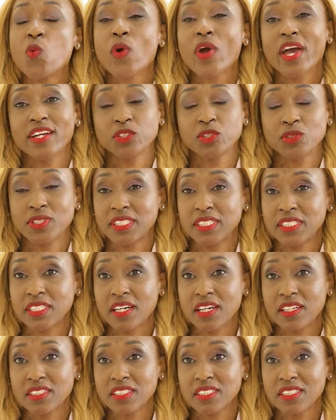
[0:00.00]
where to
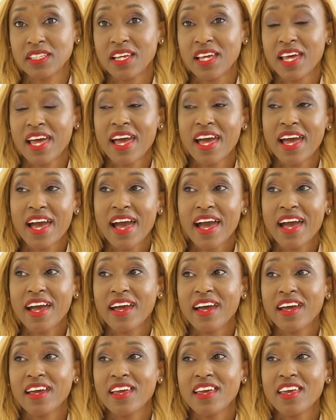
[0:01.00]
start.
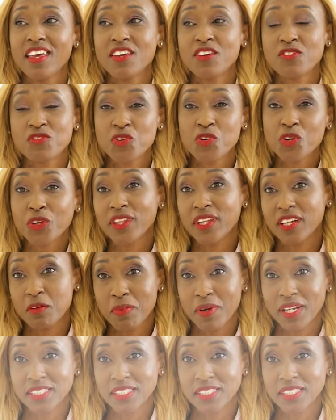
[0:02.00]
If you're that